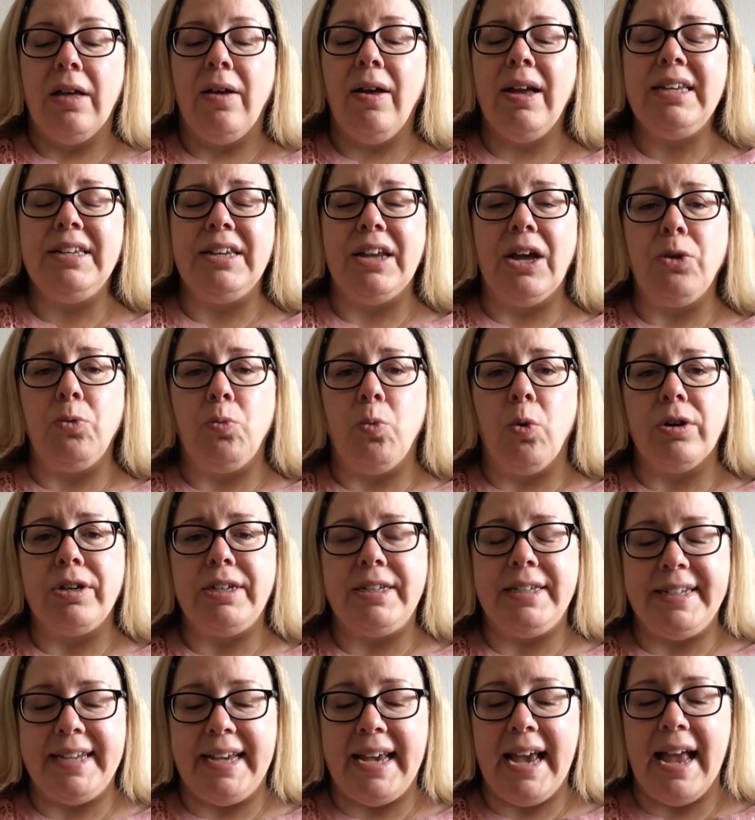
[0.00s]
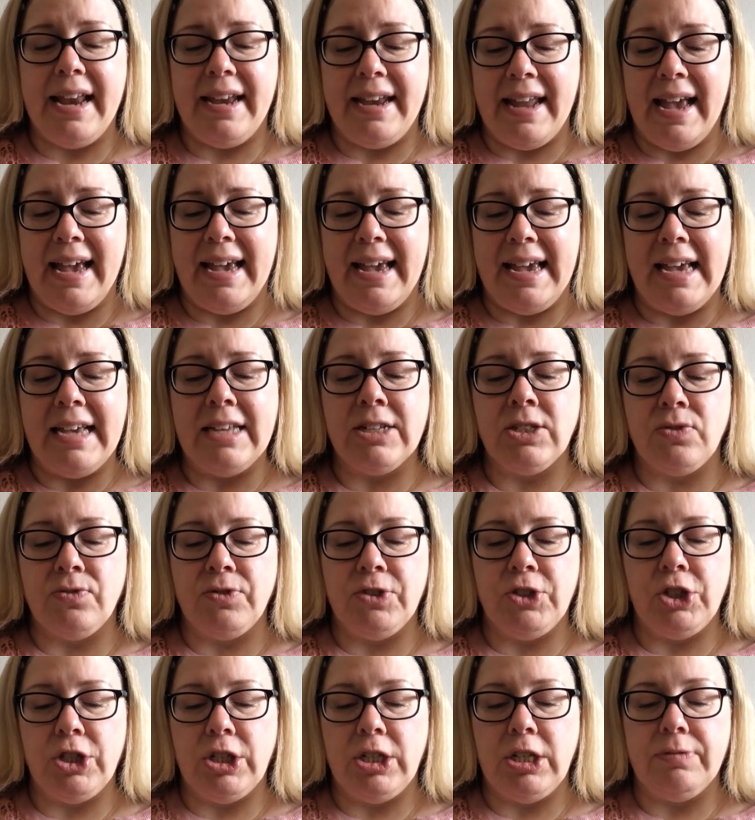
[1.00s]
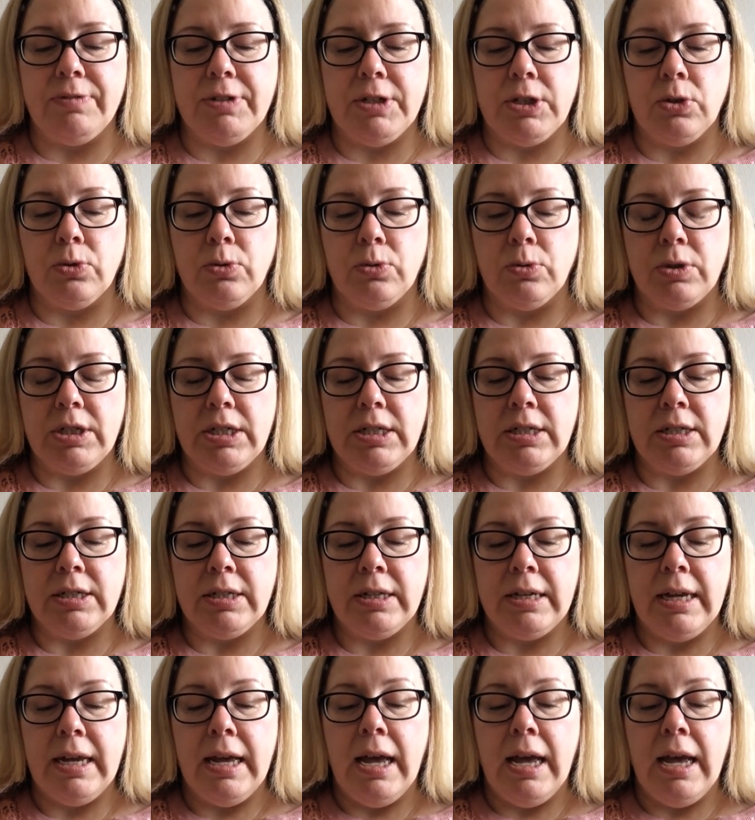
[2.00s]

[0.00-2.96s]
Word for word: I know what DNA is, Virginia retorted.